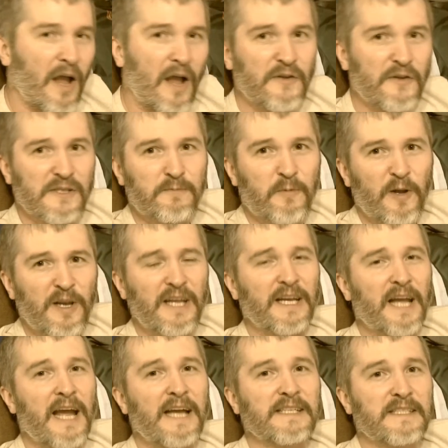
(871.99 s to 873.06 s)
And there's plenty of
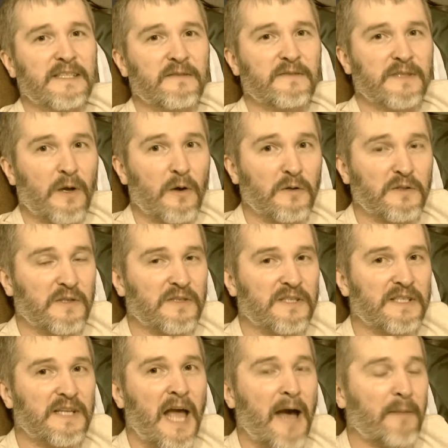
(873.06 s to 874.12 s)
cases of
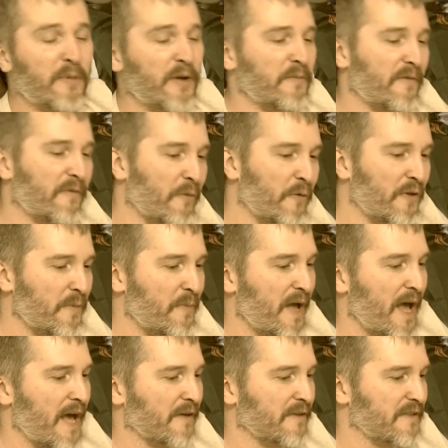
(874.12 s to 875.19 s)
soldiers snapping before the
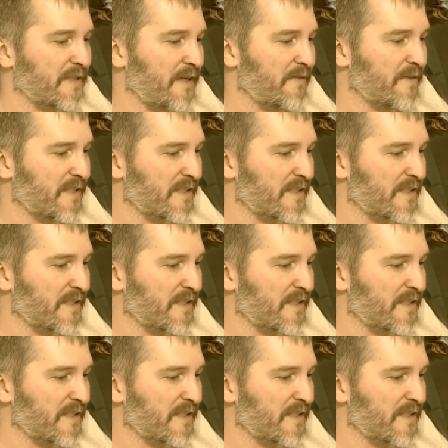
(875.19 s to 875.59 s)
battle's even